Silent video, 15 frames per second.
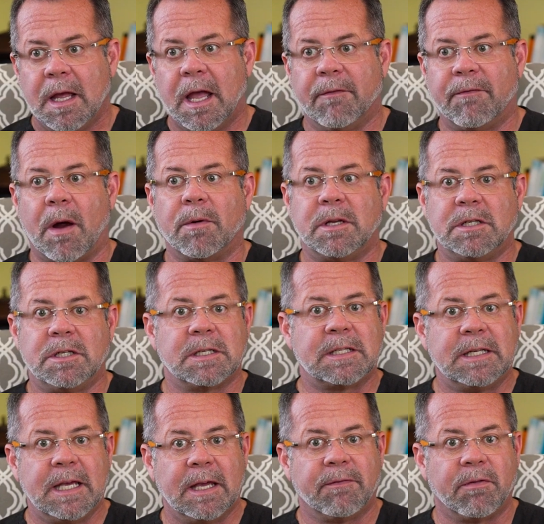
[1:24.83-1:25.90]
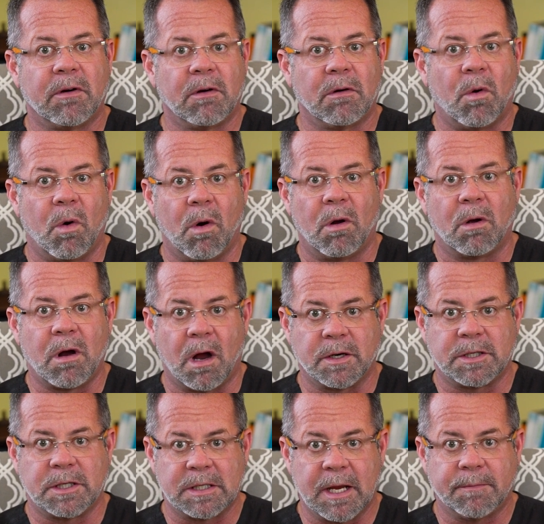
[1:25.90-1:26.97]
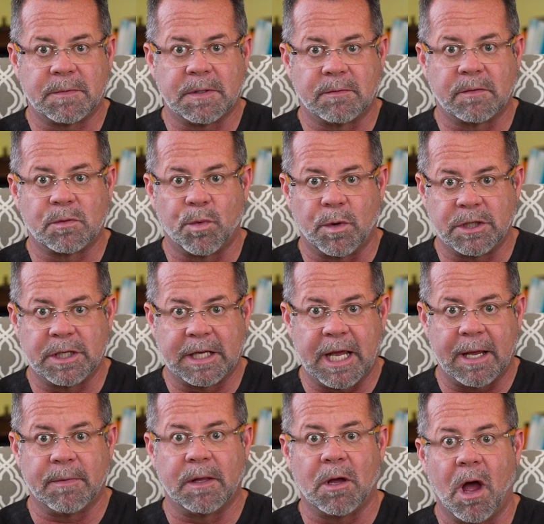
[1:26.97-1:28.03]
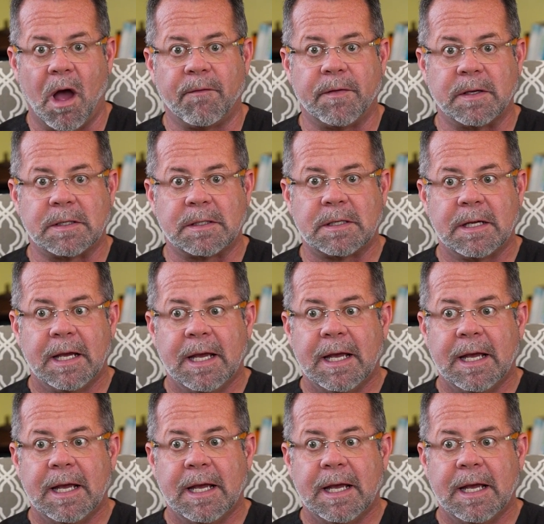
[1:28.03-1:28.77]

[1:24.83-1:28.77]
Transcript: If I were to just give her oral contraceptives when she came in the office,